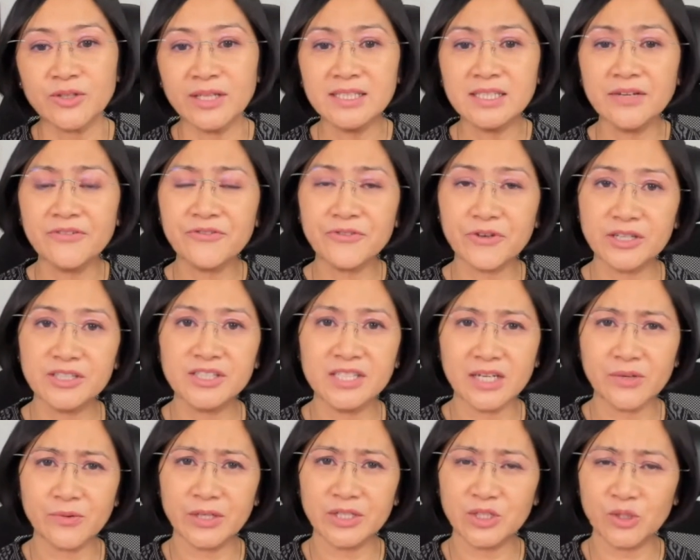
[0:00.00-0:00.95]
So that's the first
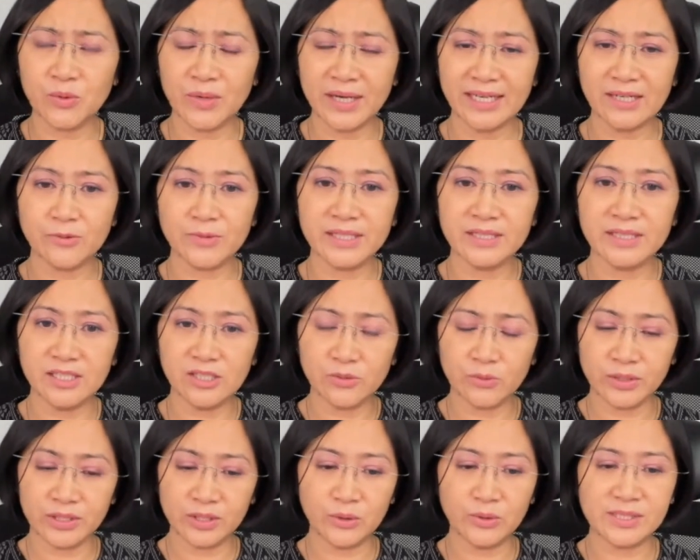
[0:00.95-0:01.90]
thing we're doing,
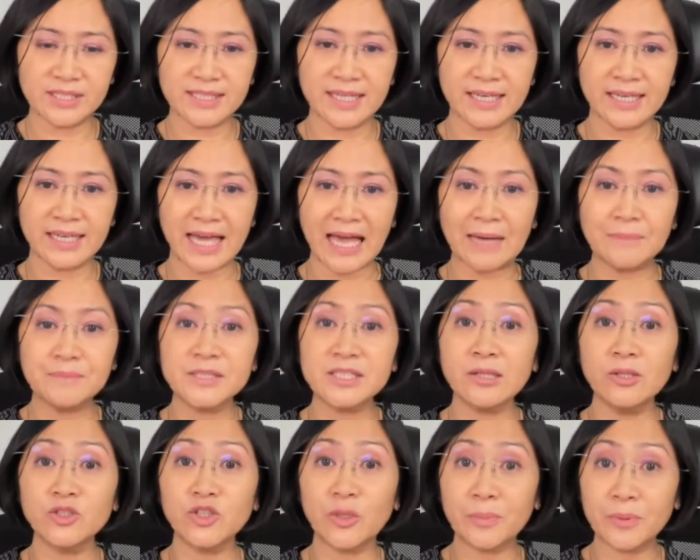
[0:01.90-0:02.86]
reducing
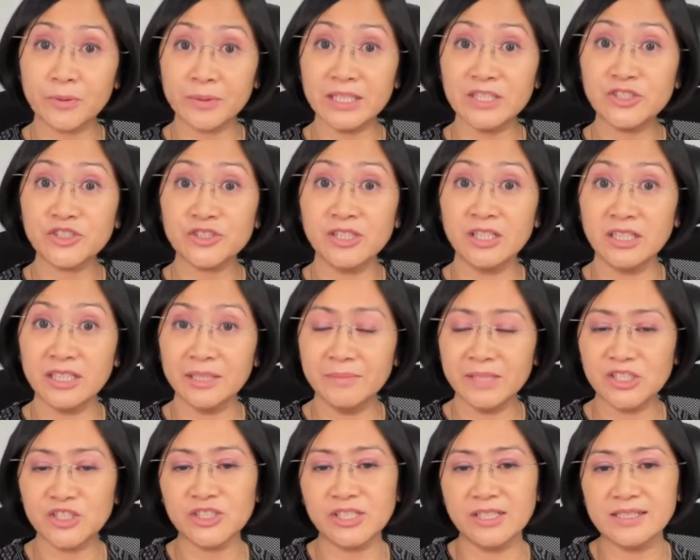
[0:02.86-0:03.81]
absolute operational
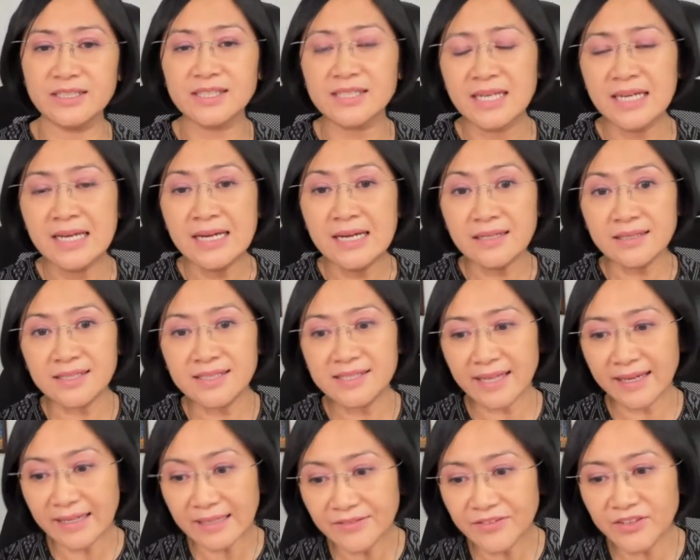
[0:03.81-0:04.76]
emissions. The
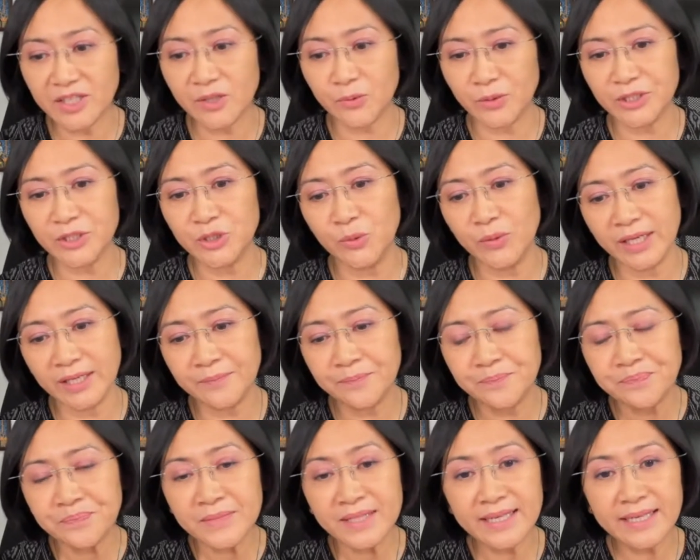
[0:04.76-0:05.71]
second thing we're
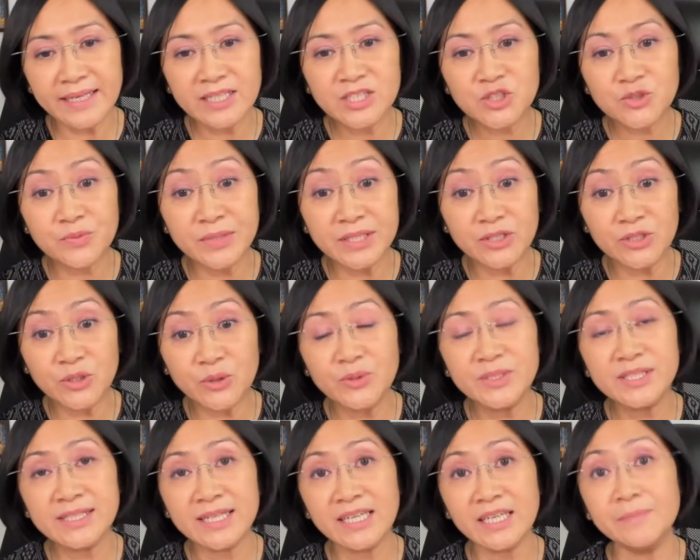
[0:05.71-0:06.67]
doing is
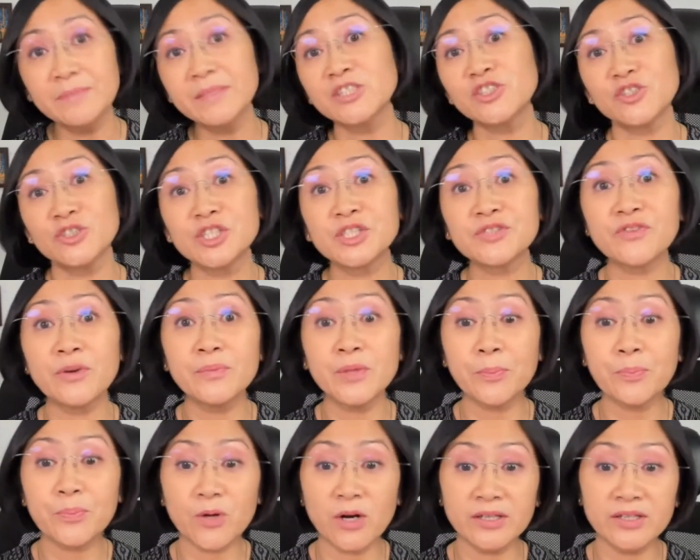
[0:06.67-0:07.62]
reducing emissions from
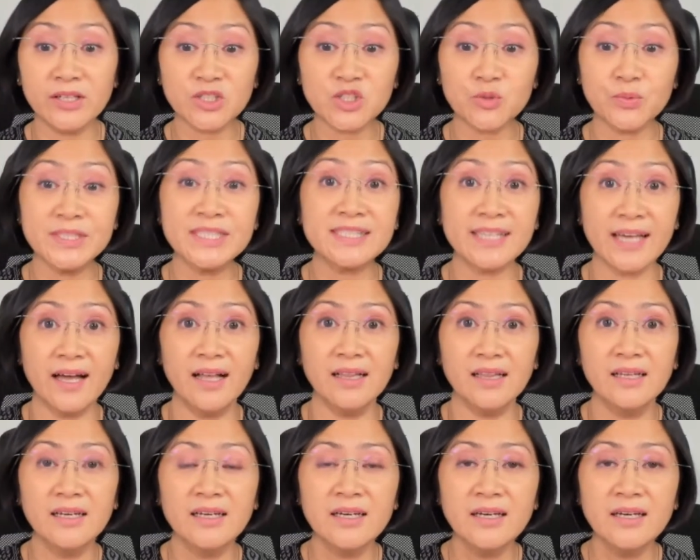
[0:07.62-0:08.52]
the products we sell.